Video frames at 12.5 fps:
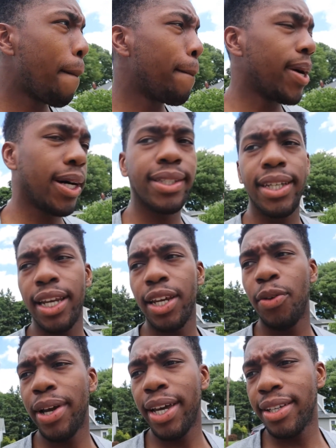But
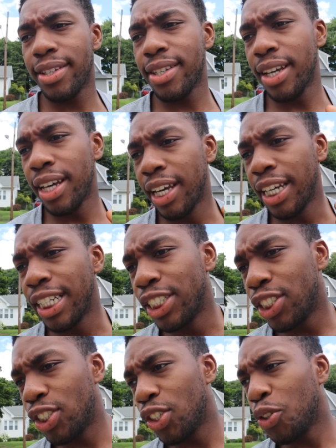anyways,
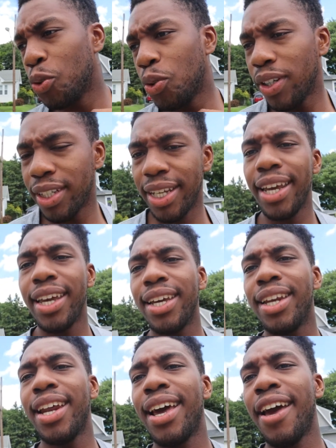so
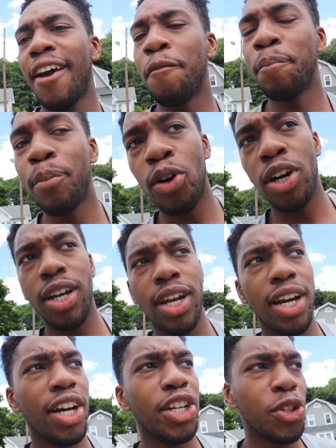Deyton bought
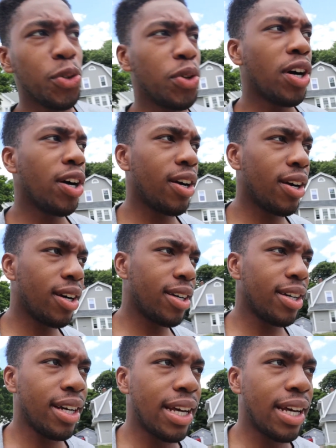a new car,